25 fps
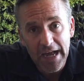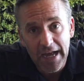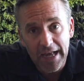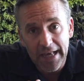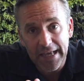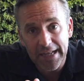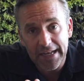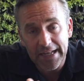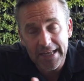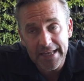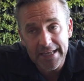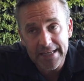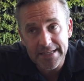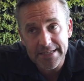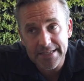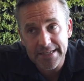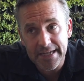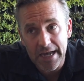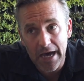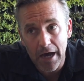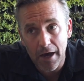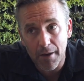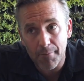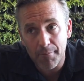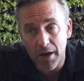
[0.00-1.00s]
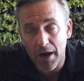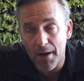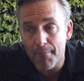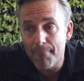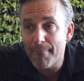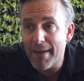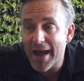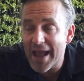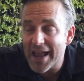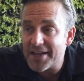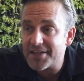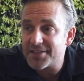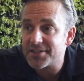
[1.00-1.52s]
It is
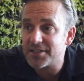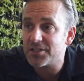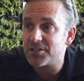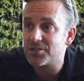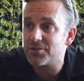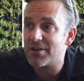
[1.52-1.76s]
amazing